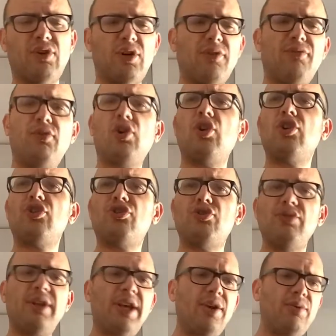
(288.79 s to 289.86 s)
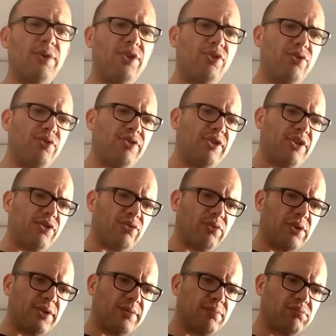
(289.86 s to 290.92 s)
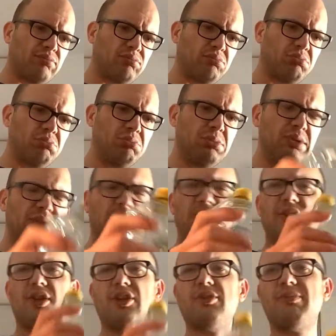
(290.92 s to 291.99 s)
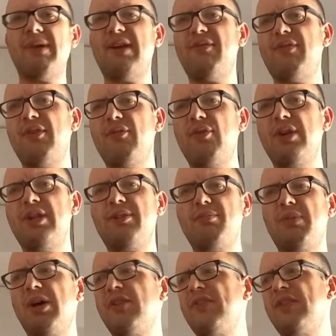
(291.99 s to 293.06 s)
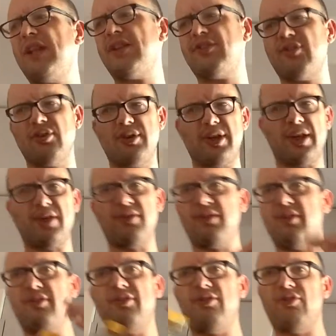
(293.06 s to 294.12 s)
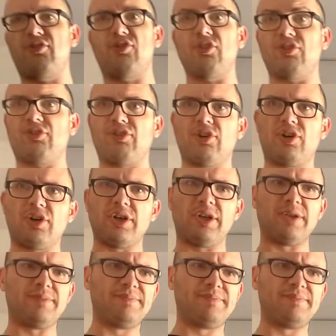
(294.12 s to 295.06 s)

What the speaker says: For today we use this one. Not my favorite, but that's okay. This is just oil.